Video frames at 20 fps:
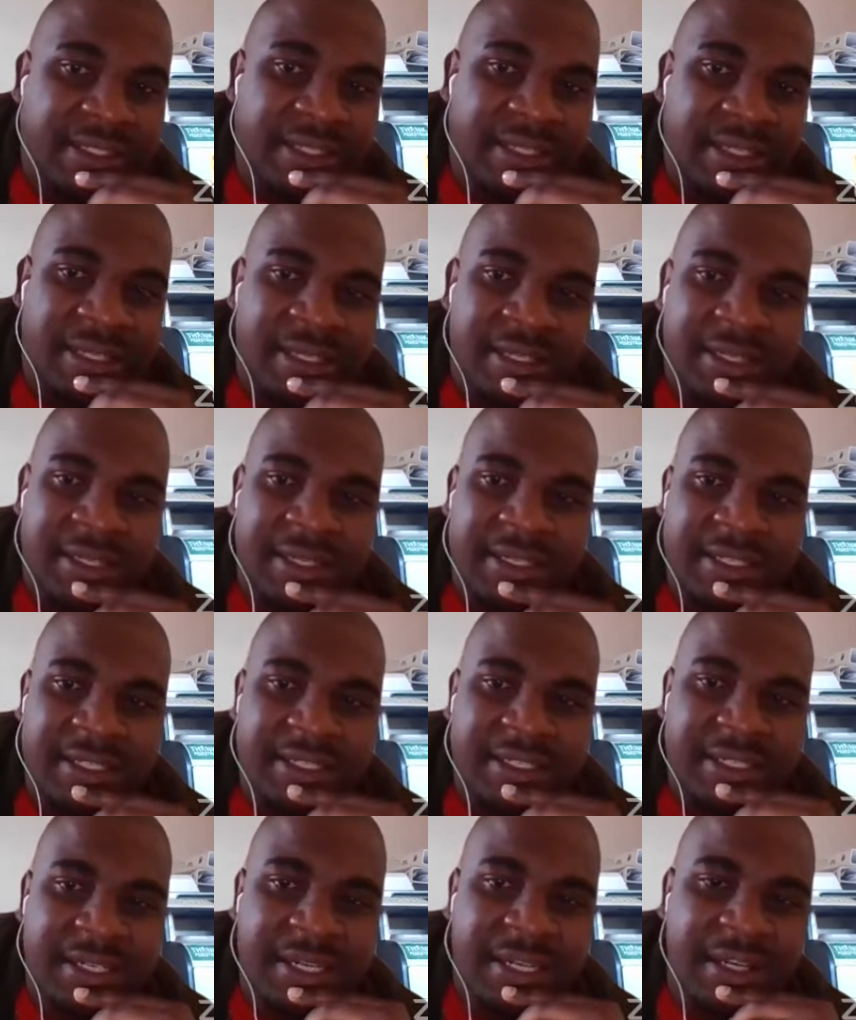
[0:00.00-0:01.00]
Uh, eh,
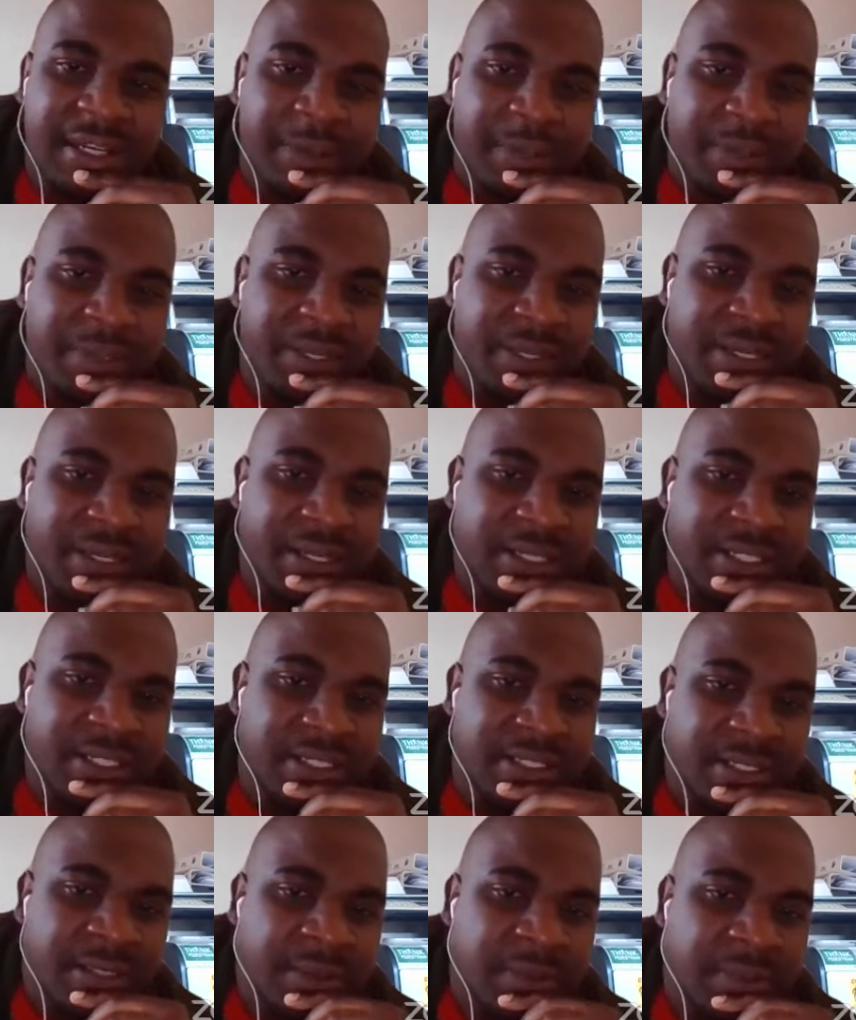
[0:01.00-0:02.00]
Israel
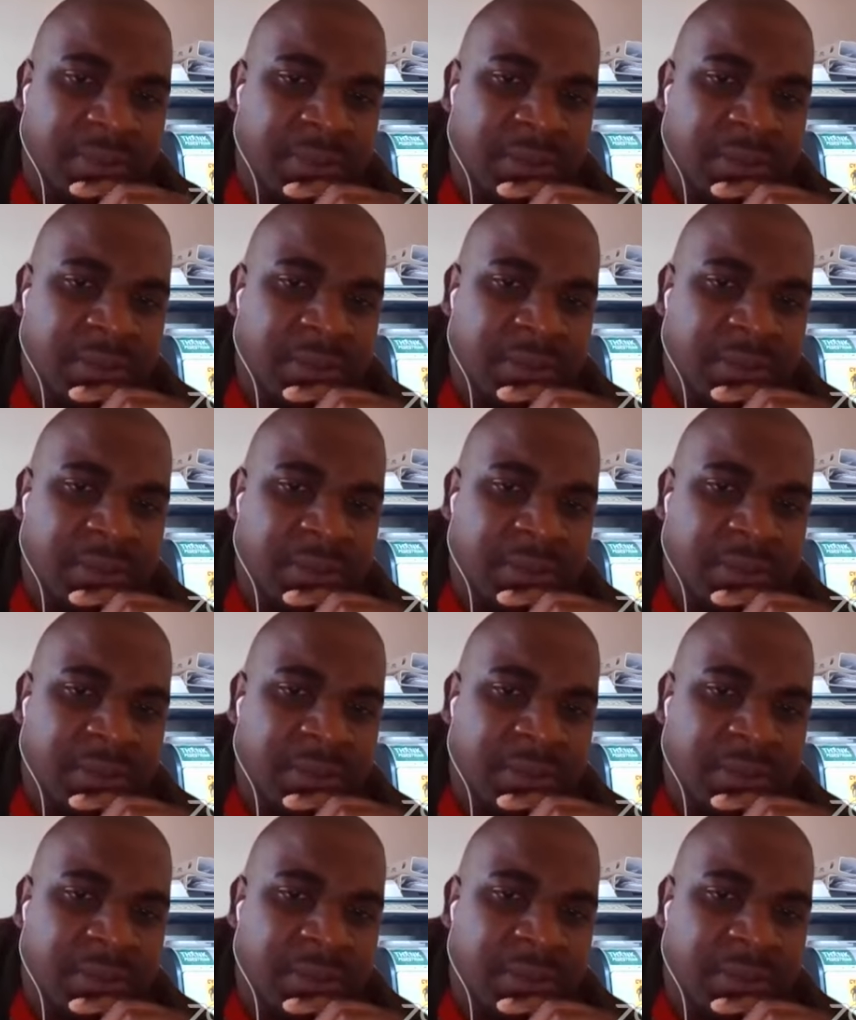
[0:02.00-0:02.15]
imperialism.